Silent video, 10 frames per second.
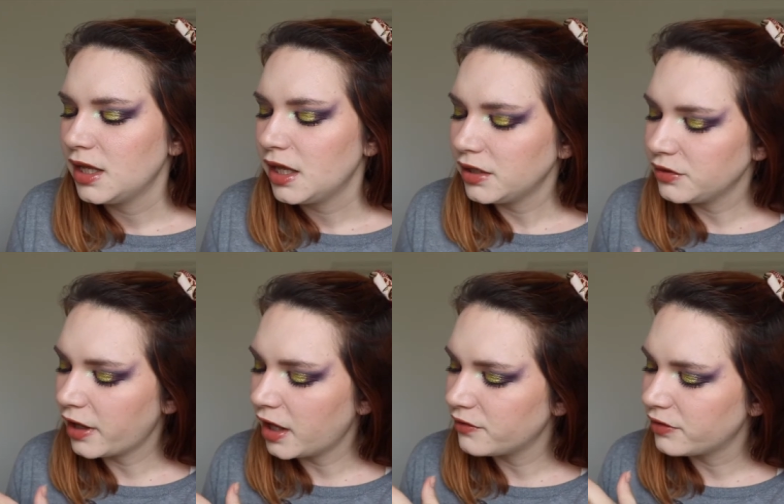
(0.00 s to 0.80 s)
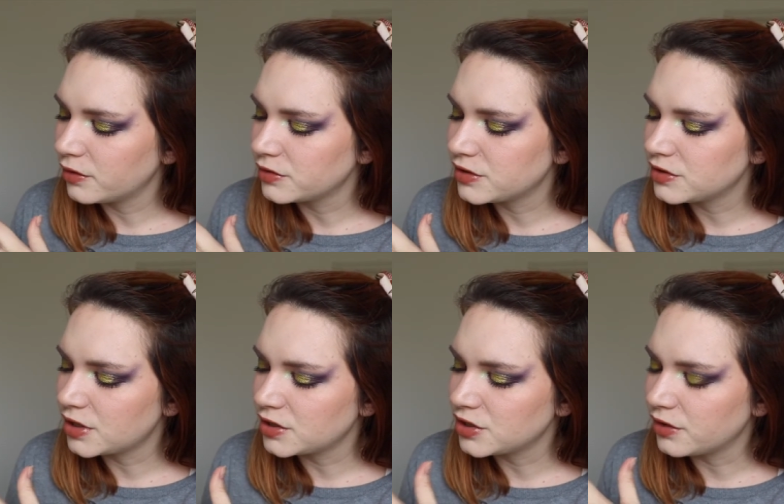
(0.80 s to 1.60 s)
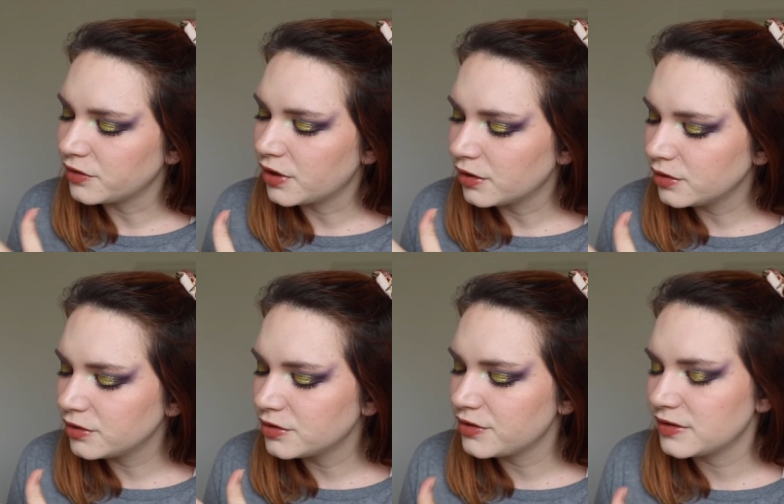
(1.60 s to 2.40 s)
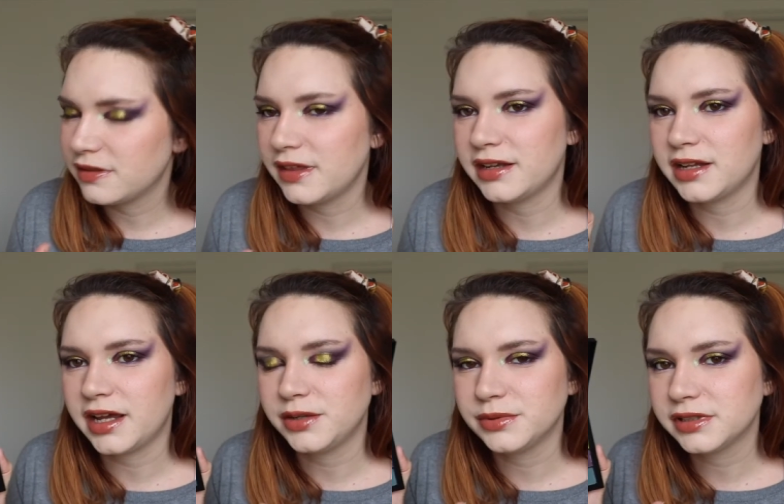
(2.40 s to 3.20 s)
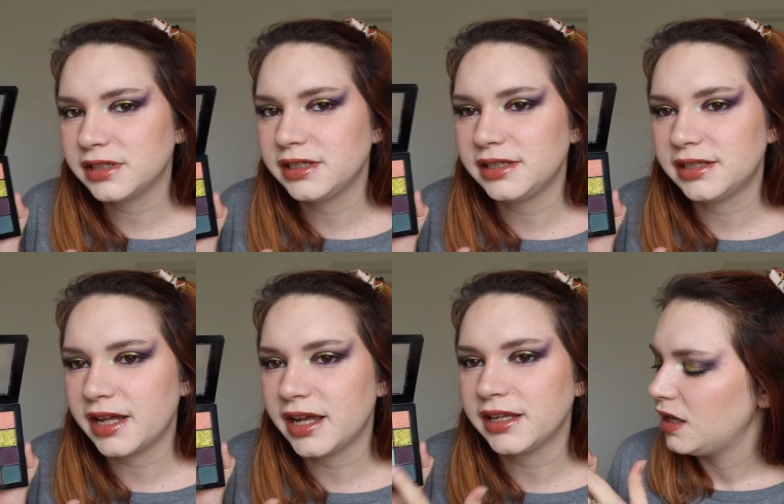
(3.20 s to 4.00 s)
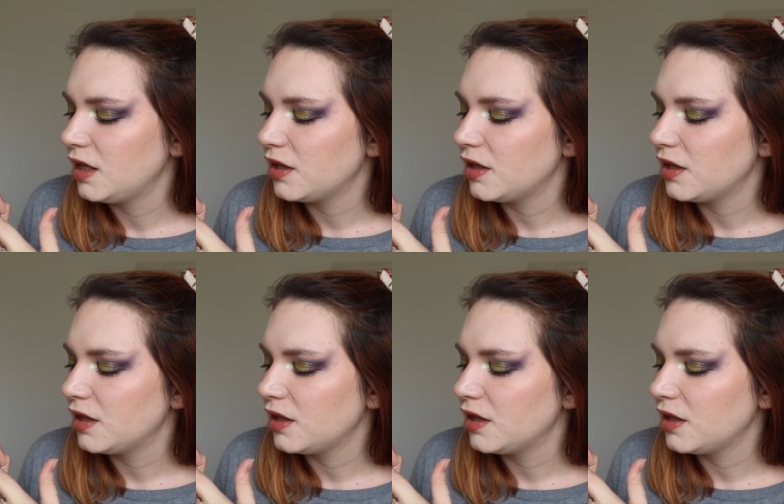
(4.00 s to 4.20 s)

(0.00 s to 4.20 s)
and you have those touch of colors that I really like.